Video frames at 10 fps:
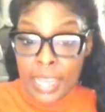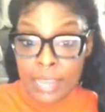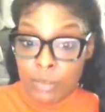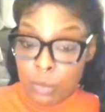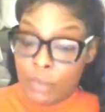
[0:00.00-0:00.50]

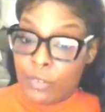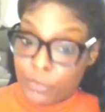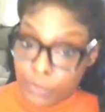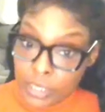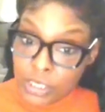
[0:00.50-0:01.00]
even with a
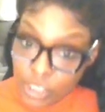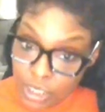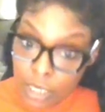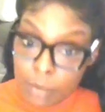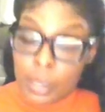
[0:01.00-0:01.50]

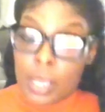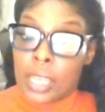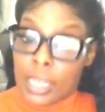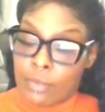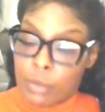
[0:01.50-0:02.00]
friendship,
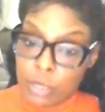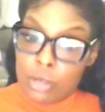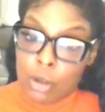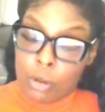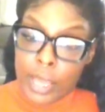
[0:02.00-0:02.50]
even,
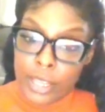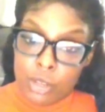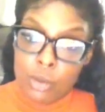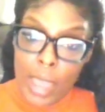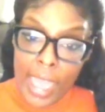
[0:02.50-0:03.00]
like
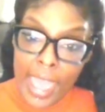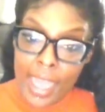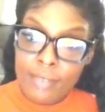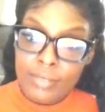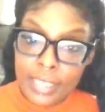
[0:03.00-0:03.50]
you
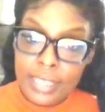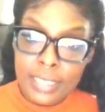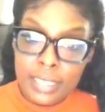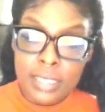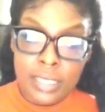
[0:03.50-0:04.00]
have
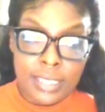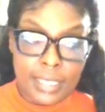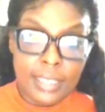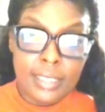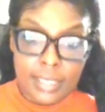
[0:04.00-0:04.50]
these
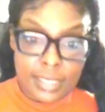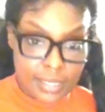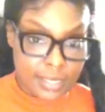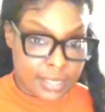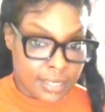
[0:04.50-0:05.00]

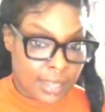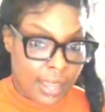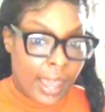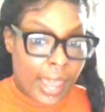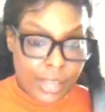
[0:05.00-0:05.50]
seasons
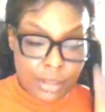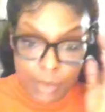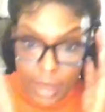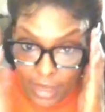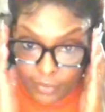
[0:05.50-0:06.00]
and
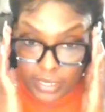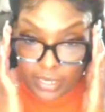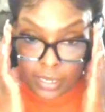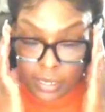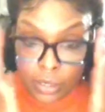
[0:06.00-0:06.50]
you have
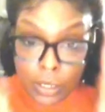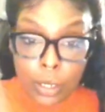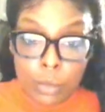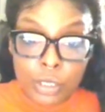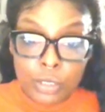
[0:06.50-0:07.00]
to
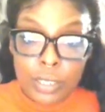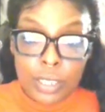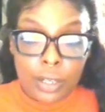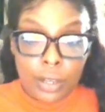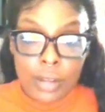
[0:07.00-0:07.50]
learn what you
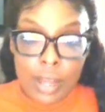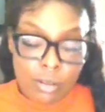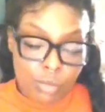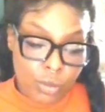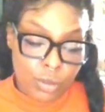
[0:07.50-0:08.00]
need to learn out
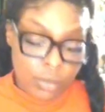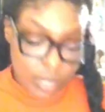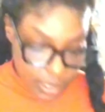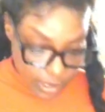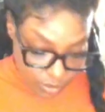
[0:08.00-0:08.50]
of them, or you'll
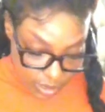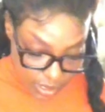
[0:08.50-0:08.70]
continue